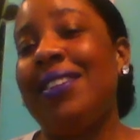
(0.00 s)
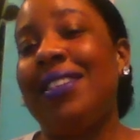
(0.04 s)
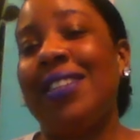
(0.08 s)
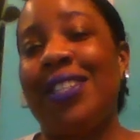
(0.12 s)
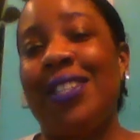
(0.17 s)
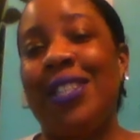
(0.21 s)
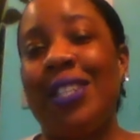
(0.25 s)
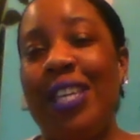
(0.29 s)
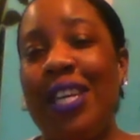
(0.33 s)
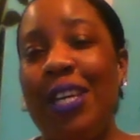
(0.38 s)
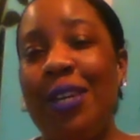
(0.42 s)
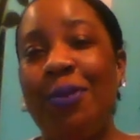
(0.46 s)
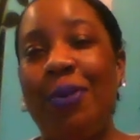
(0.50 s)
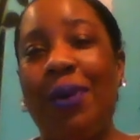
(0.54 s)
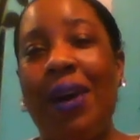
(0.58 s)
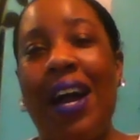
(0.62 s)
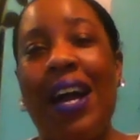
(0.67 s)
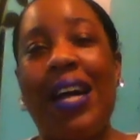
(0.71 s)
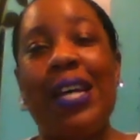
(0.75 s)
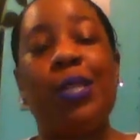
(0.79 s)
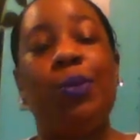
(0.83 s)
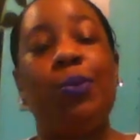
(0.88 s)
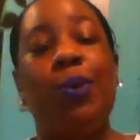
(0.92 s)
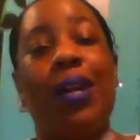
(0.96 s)
to see you
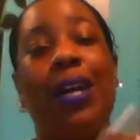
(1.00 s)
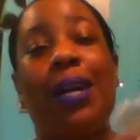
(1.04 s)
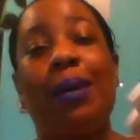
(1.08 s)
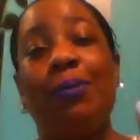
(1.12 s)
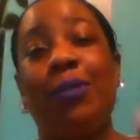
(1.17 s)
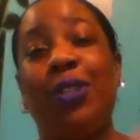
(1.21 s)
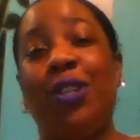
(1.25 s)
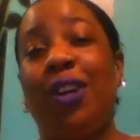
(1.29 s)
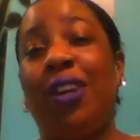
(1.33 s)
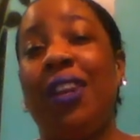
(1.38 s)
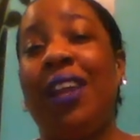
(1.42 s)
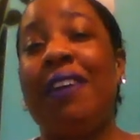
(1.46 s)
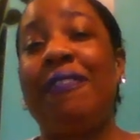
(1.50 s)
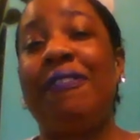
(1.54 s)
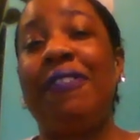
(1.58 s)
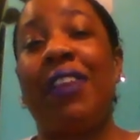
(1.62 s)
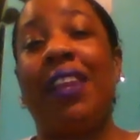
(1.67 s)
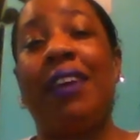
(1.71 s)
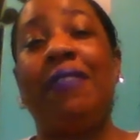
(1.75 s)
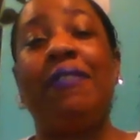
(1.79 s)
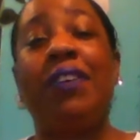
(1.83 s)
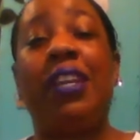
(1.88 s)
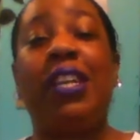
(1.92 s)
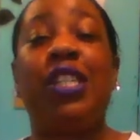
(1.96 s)
guys when it comes to your life and
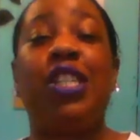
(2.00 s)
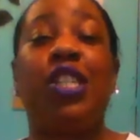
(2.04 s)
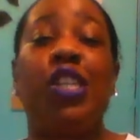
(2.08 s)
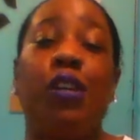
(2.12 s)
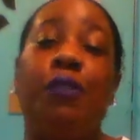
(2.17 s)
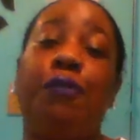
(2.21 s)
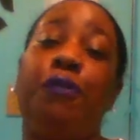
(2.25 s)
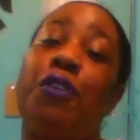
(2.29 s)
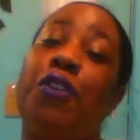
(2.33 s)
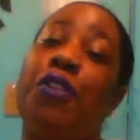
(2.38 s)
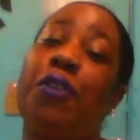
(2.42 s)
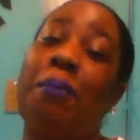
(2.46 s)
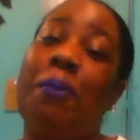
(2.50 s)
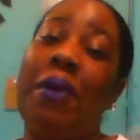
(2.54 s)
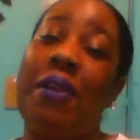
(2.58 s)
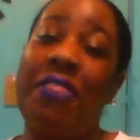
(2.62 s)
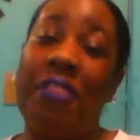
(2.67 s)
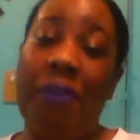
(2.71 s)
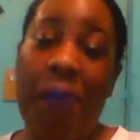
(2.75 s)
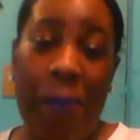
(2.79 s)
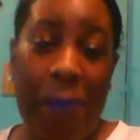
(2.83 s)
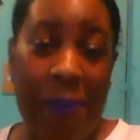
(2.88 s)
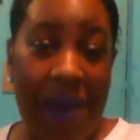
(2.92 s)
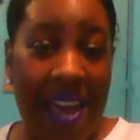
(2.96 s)
love energy for the month
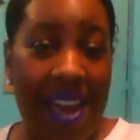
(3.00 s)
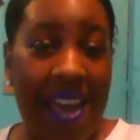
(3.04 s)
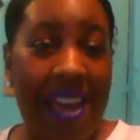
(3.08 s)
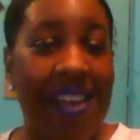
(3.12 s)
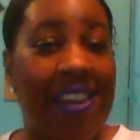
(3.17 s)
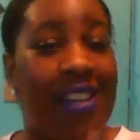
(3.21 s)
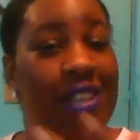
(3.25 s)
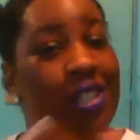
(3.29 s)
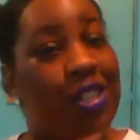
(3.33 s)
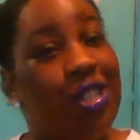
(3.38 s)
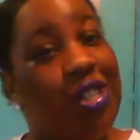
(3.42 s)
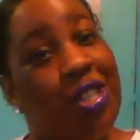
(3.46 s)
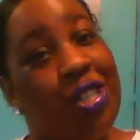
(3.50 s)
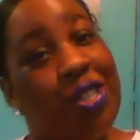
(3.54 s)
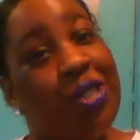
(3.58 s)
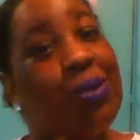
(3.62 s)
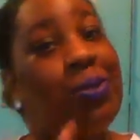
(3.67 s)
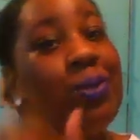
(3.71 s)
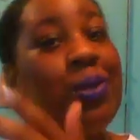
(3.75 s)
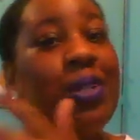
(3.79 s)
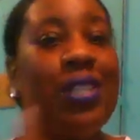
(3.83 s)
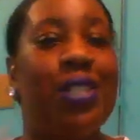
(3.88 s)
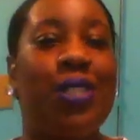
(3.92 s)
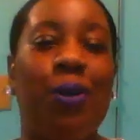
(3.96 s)
of May and
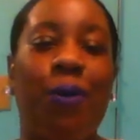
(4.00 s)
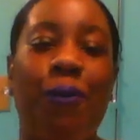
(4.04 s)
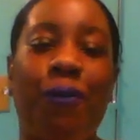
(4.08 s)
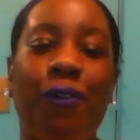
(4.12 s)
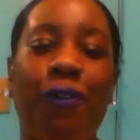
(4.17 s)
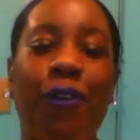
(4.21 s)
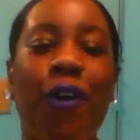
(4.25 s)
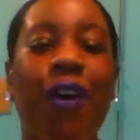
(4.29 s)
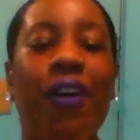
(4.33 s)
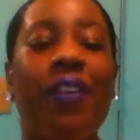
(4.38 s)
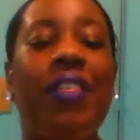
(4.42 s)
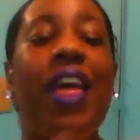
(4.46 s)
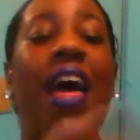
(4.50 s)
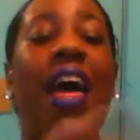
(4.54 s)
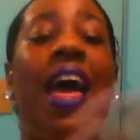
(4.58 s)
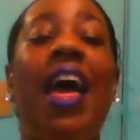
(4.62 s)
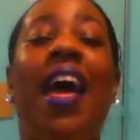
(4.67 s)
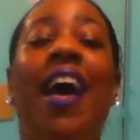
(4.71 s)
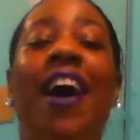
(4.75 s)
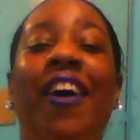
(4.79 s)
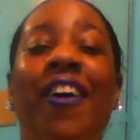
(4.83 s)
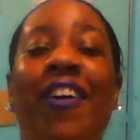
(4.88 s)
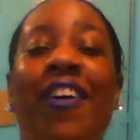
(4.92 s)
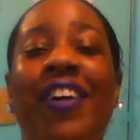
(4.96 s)
June and so forth,
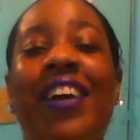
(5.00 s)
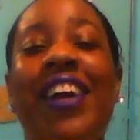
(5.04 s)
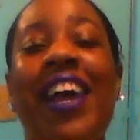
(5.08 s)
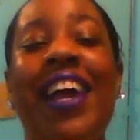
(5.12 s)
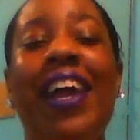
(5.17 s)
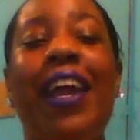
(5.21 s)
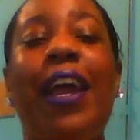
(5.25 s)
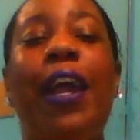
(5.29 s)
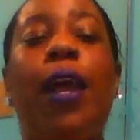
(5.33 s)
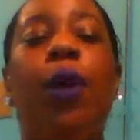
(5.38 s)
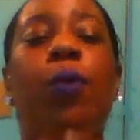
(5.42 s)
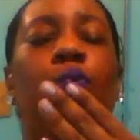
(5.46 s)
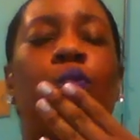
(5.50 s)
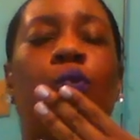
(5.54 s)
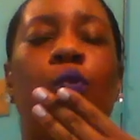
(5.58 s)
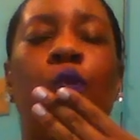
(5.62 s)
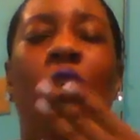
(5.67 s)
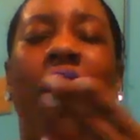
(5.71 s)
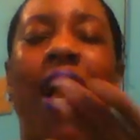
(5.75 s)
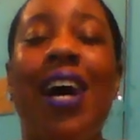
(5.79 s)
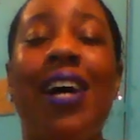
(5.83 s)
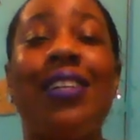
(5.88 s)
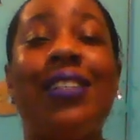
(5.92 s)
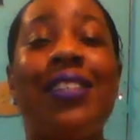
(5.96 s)
okay?
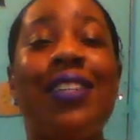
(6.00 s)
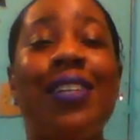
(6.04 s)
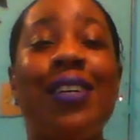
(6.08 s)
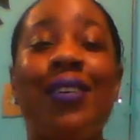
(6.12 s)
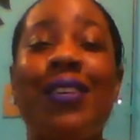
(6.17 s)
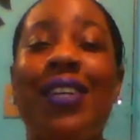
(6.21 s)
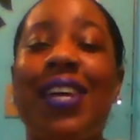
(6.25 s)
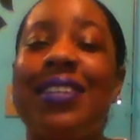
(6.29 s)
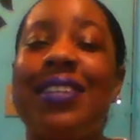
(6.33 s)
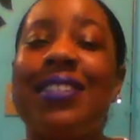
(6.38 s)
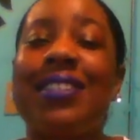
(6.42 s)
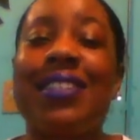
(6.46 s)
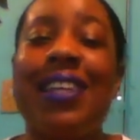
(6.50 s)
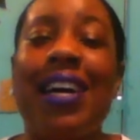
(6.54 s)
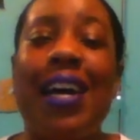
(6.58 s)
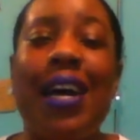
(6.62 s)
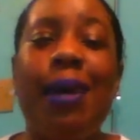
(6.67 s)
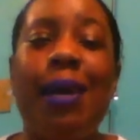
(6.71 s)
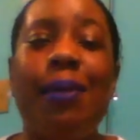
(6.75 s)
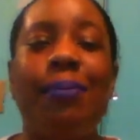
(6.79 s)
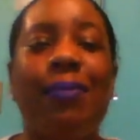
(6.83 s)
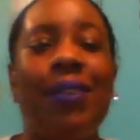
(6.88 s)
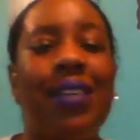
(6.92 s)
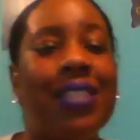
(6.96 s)
Until next
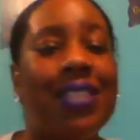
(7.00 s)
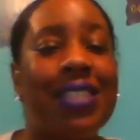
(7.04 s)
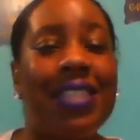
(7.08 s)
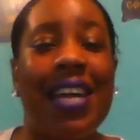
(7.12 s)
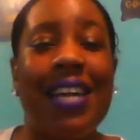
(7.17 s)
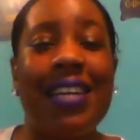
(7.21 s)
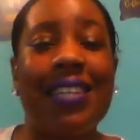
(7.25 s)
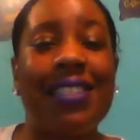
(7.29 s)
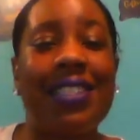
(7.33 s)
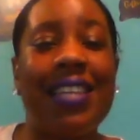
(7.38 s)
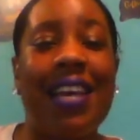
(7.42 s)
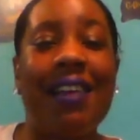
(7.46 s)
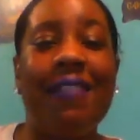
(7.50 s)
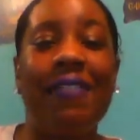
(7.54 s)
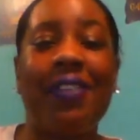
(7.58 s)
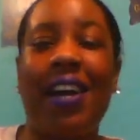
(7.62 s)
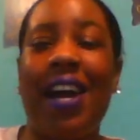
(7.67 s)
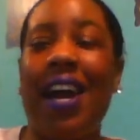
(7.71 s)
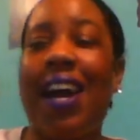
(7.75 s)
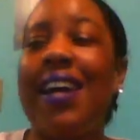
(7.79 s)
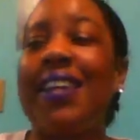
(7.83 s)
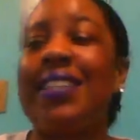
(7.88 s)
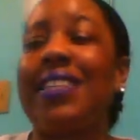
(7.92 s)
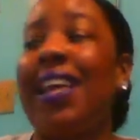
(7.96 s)
time, stay safe,
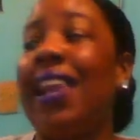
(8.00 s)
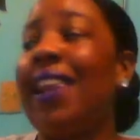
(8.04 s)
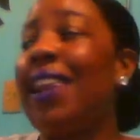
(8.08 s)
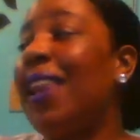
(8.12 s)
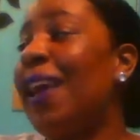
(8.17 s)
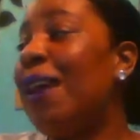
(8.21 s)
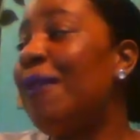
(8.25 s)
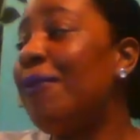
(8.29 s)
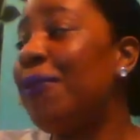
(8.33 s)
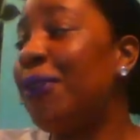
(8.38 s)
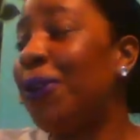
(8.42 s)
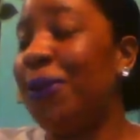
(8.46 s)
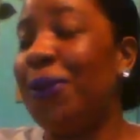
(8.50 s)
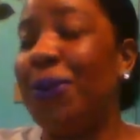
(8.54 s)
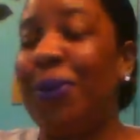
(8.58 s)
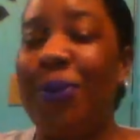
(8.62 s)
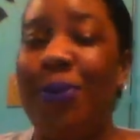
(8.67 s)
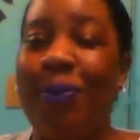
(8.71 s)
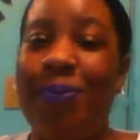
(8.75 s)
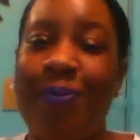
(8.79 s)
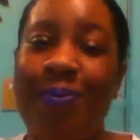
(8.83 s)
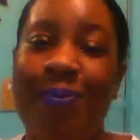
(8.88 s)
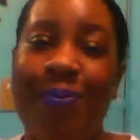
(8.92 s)
guys. I love you.